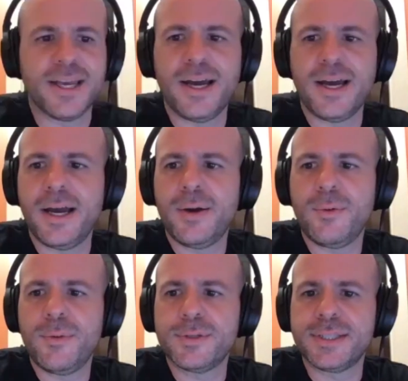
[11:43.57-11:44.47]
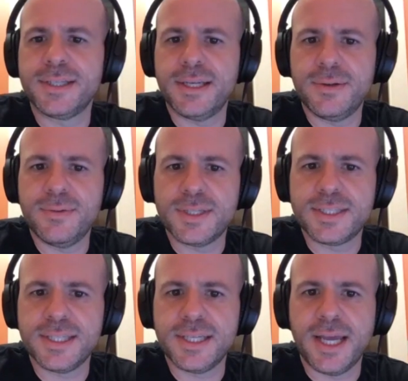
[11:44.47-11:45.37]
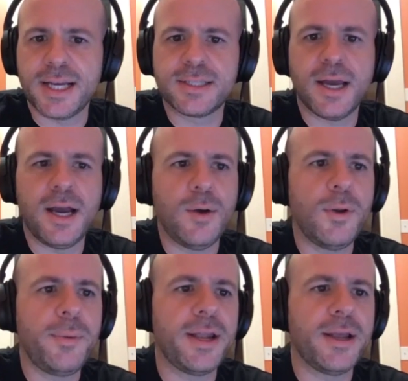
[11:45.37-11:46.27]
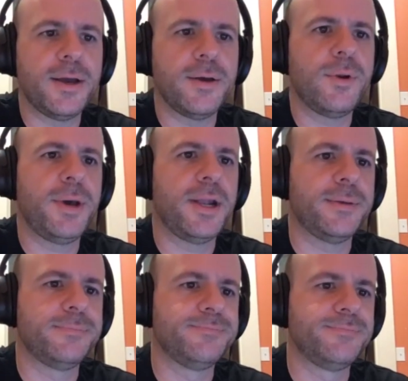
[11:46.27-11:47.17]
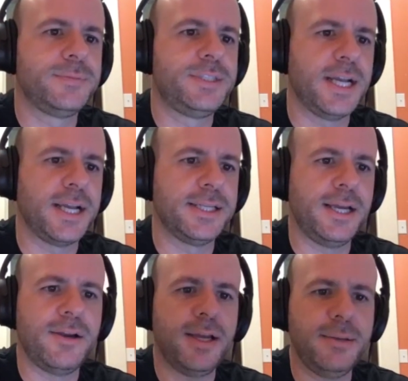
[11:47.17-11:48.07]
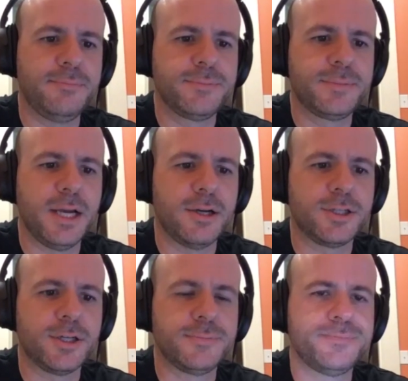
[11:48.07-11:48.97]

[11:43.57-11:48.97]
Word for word: Uh, what was what's next? Uh, what about a what about a secondary character?